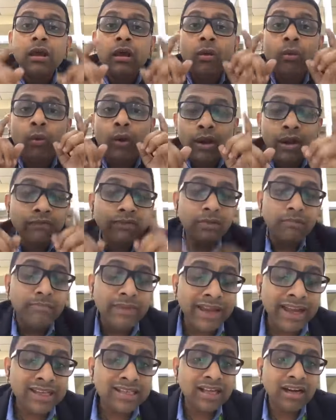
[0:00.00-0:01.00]
One of the
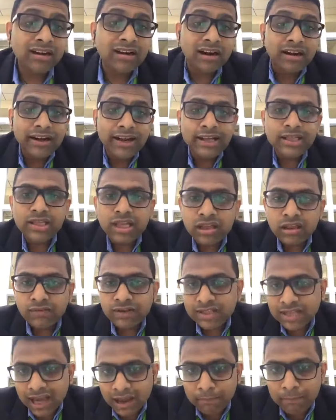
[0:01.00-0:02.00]
major conditions which
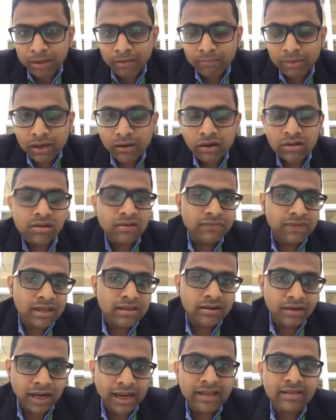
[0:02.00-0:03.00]
happen because of this
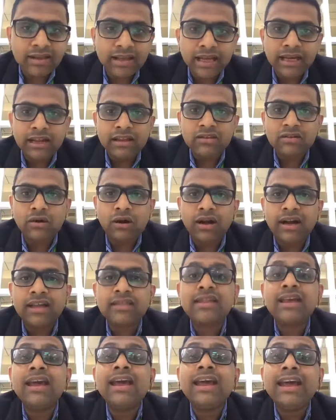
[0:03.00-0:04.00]
dry skin is called as
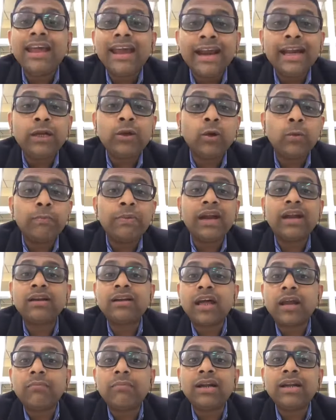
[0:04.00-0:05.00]
atopic
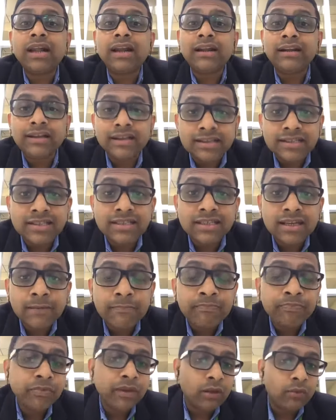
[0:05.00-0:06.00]
dermatitis.
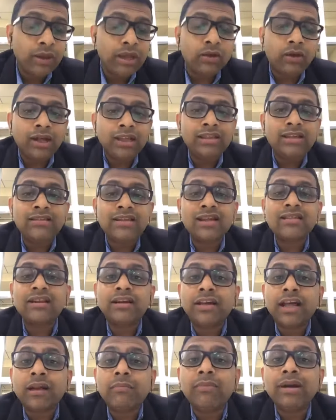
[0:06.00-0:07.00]
We call this as a
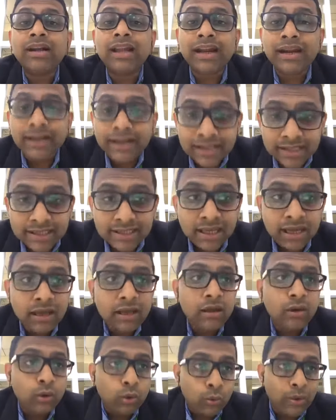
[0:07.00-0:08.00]
dermatitis,
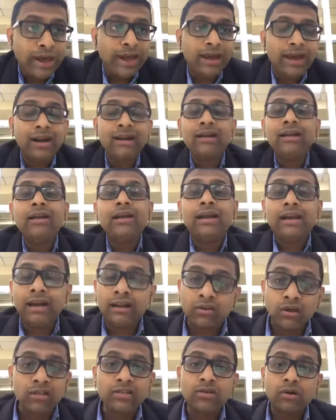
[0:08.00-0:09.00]
where it is
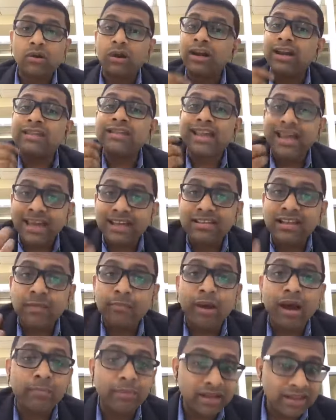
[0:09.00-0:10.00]
also called as
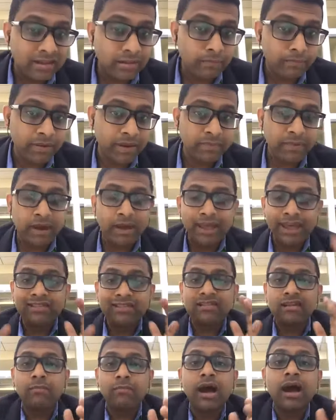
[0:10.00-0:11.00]
eczema by some people.
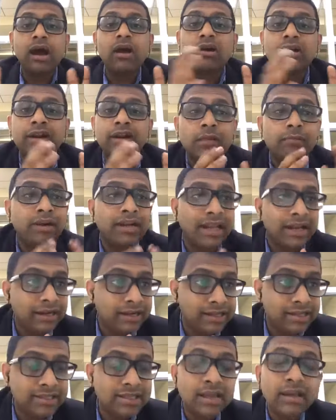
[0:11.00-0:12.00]
Eczema or
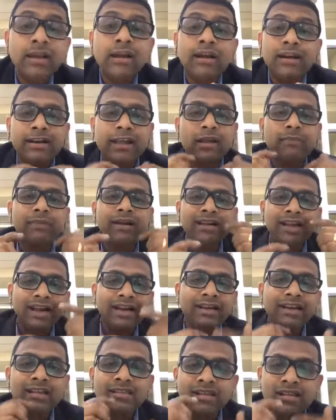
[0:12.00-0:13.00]
dermatitis.
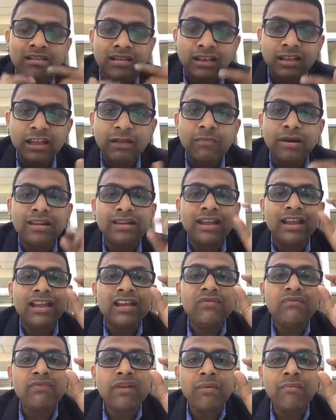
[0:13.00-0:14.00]
Dermatitis is nothing but the
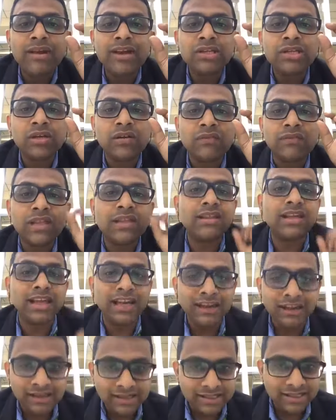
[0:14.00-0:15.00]
inflammation of the skin
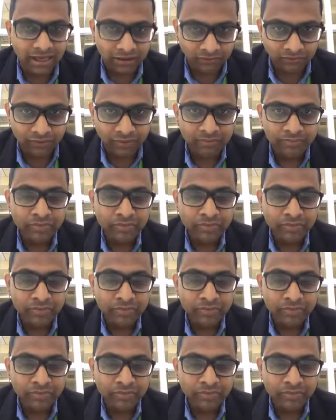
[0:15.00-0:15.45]
itself.